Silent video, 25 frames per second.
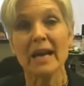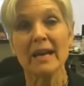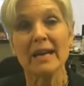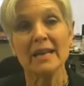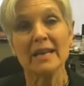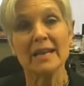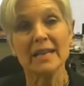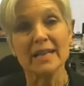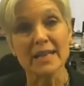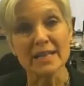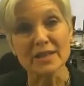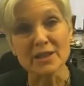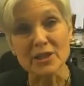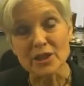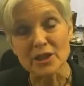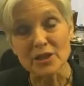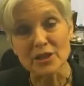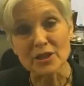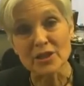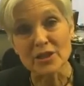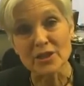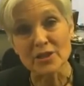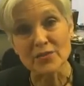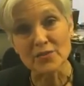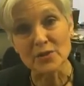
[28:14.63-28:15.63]
In
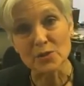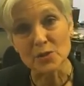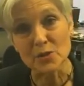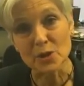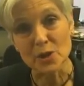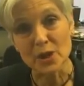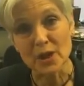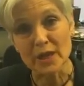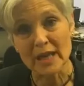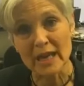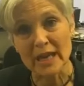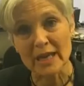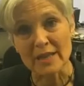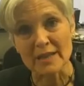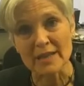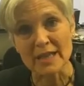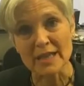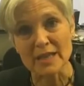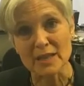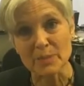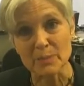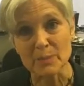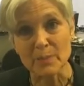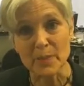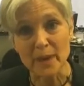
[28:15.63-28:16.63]
addition, if you look at
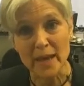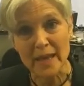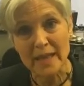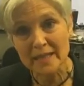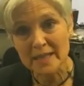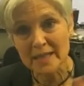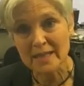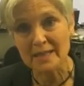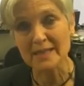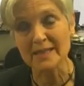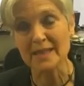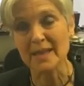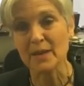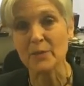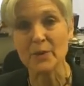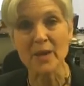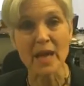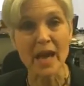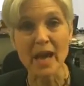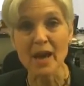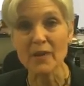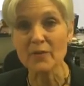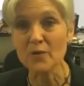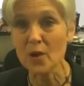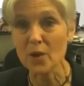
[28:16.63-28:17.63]
these bases that we
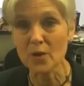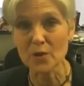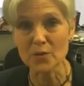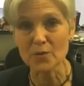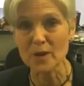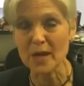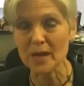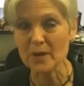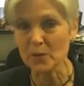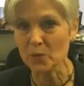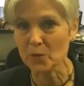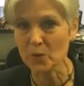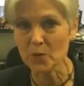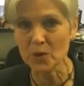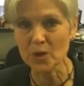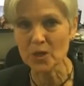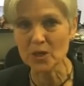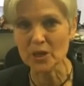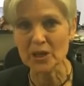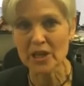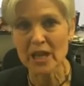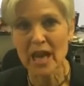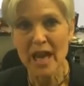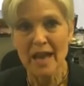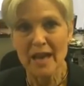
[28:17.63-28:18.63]
have all around the
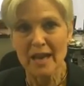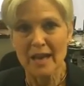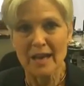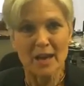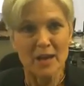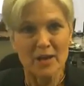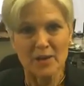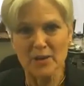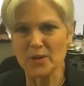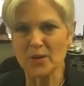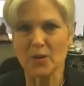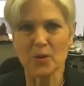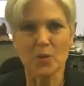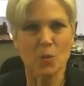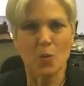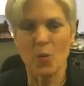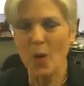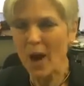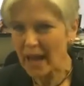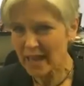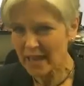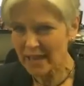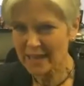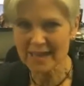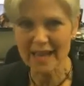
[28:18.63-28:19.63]
world,
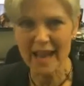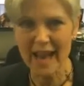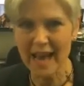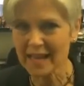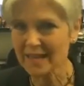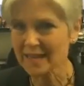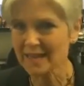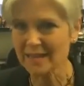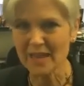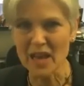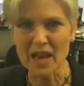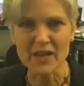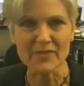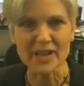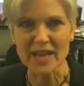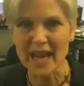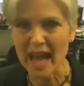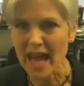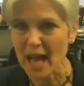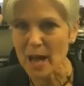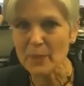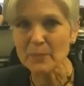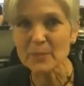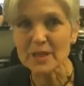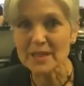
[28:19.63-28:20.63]
why did 9/11
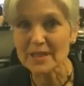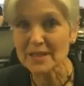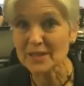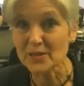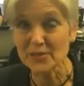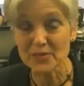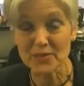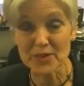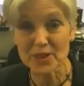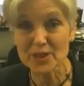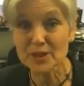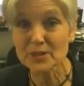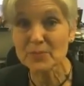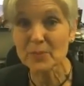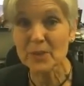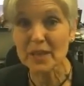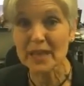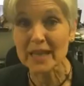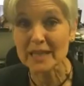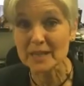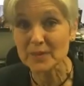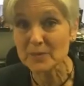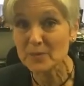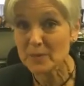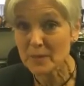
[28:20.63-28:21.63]
happen in the first
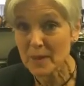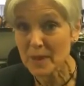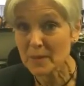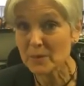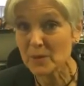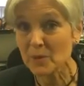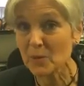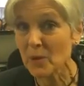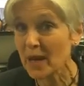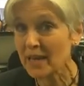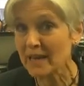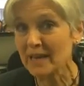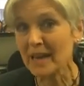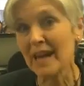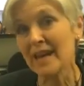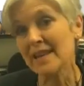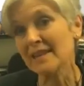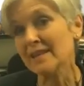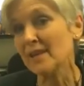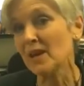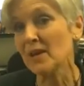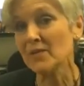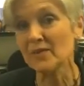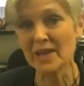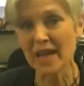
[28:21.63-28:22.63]
place? Remember why
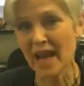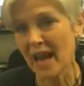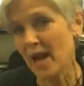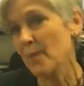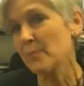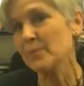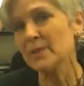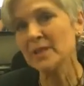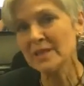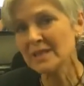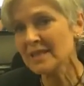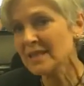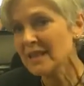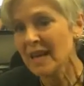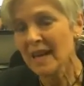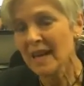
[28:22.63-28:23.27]
9/11 happened?